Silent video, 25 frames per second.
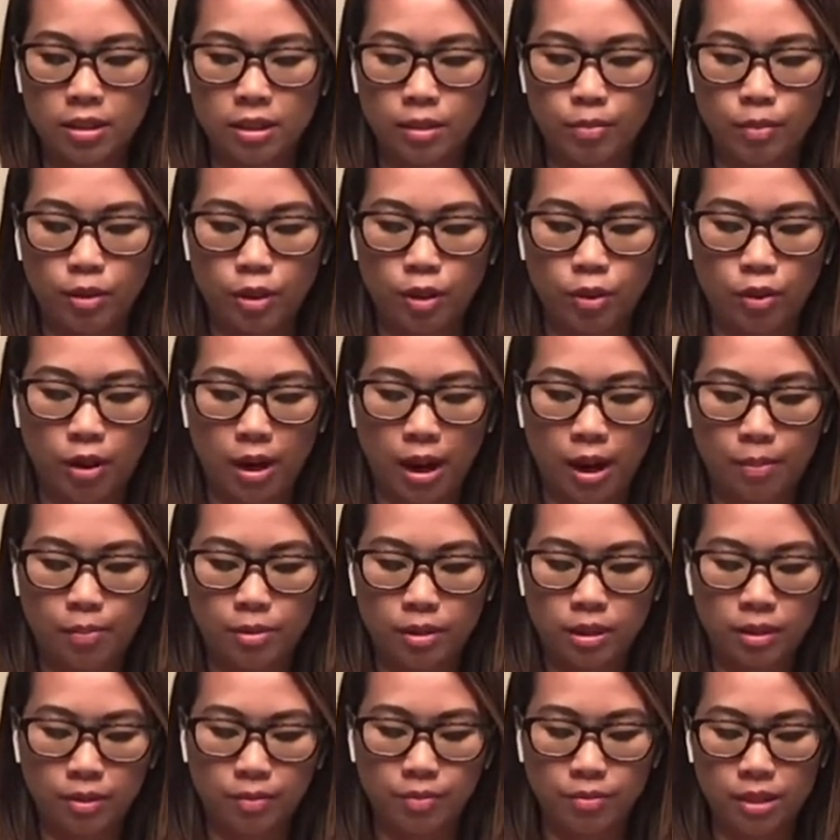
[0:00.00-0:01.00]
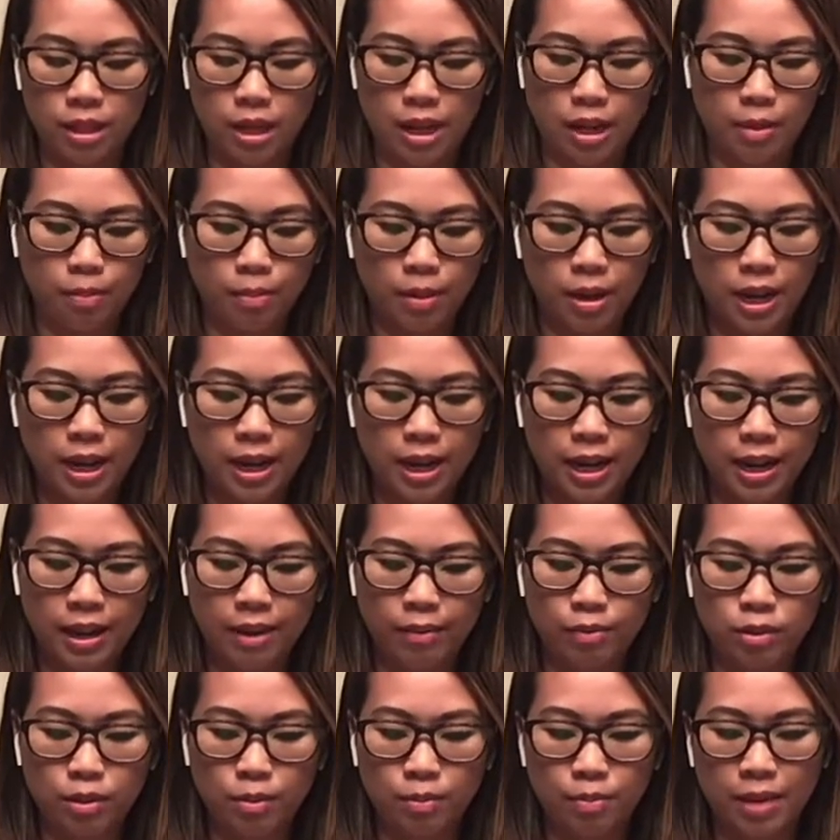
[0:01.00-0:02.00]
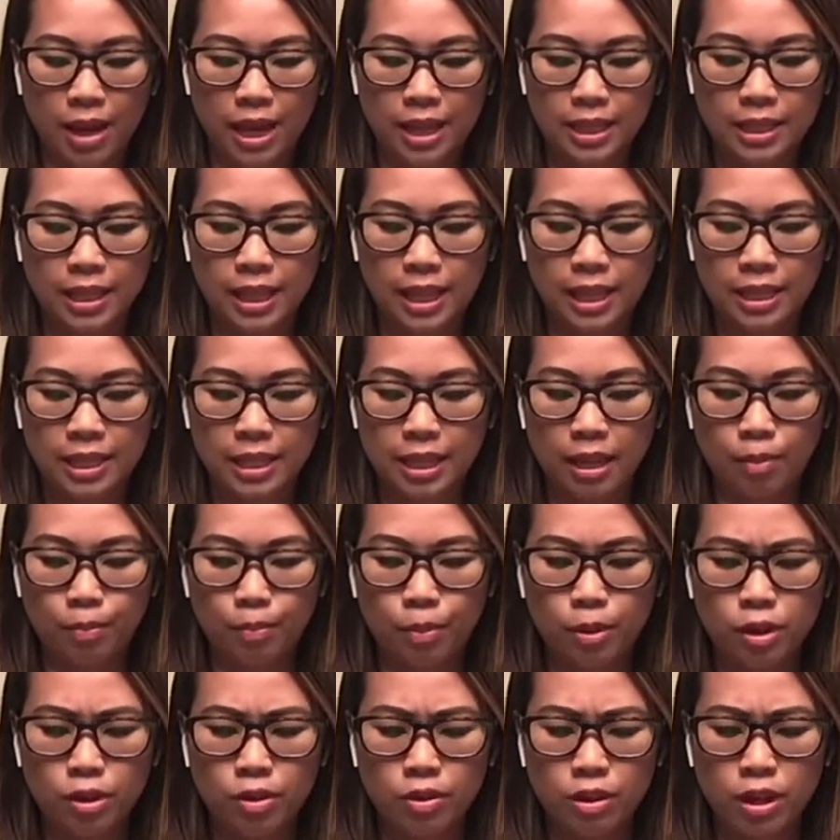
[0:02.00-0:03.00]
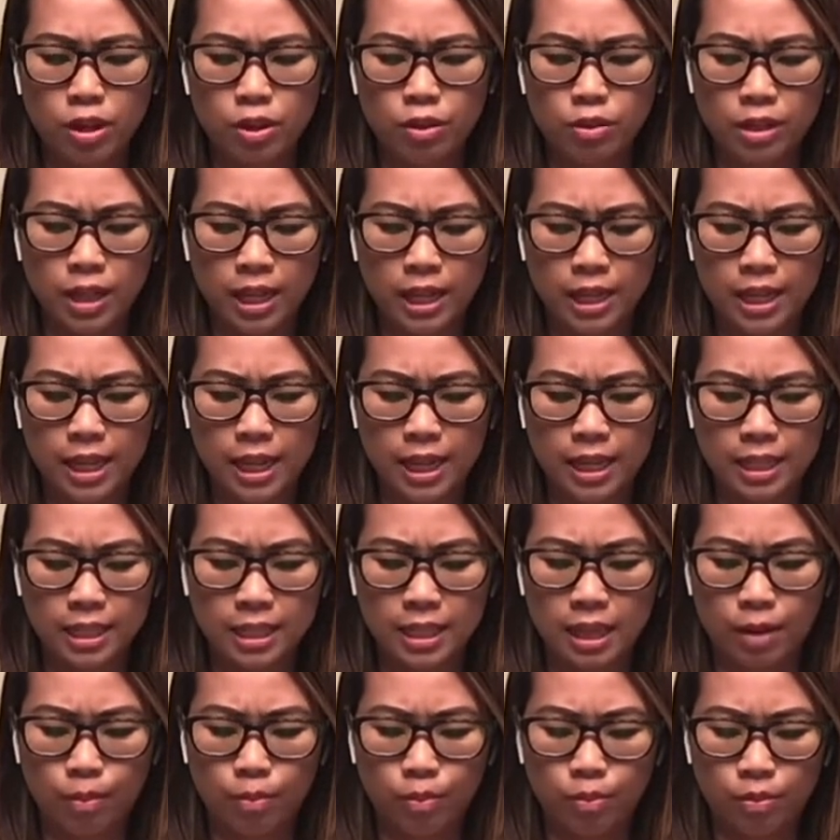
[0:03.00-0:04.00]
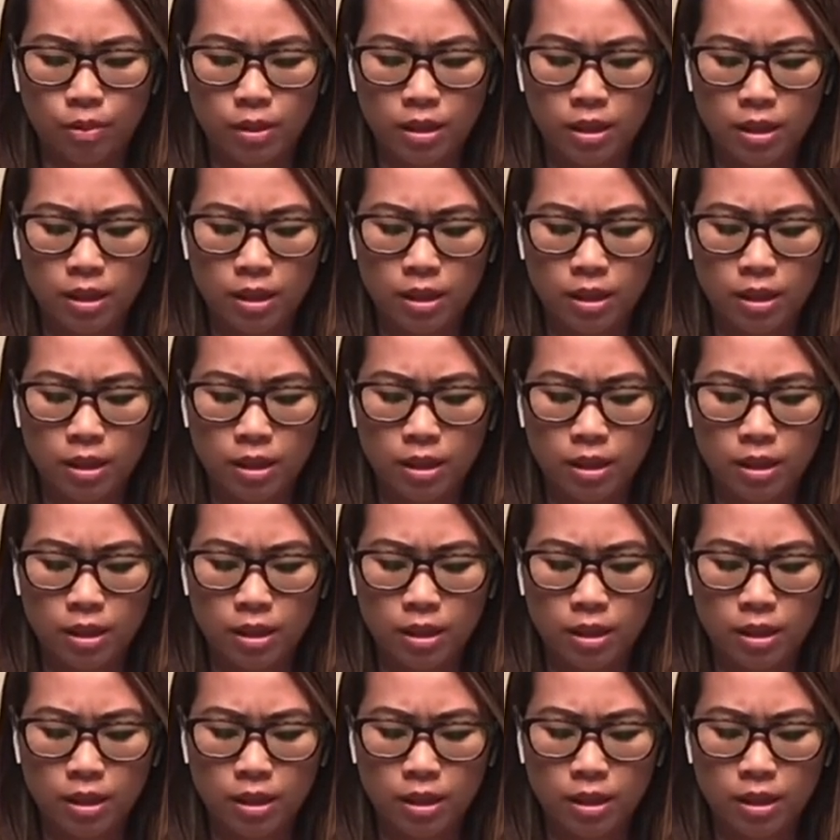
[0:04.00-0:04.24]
So I'm gonna grab some tape, and I have some masking tape, but you can use any kind of tape